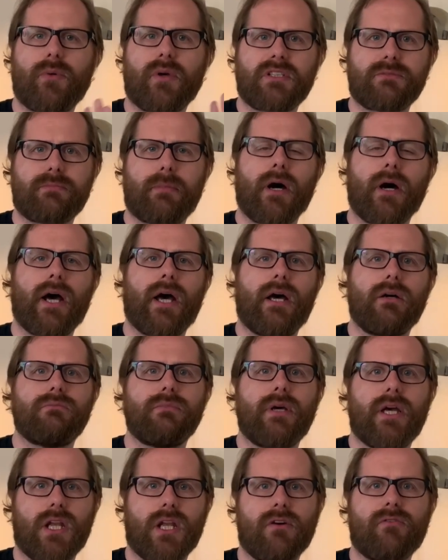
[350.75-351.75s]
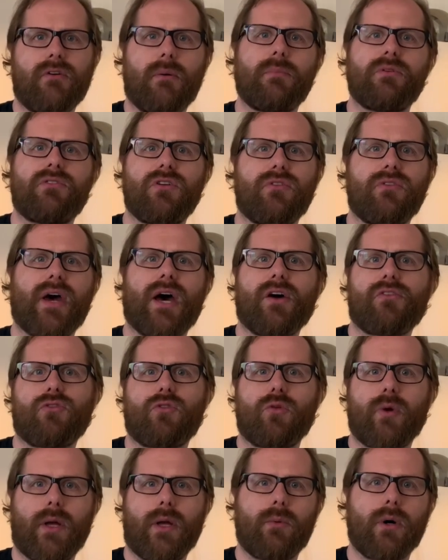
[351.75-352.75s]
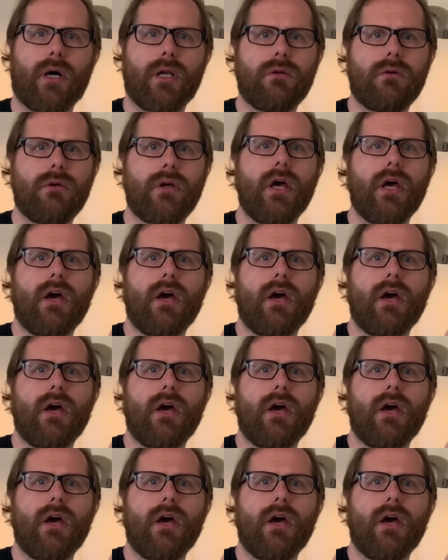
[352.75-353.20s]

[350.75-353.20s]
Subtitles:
expire in November 2021.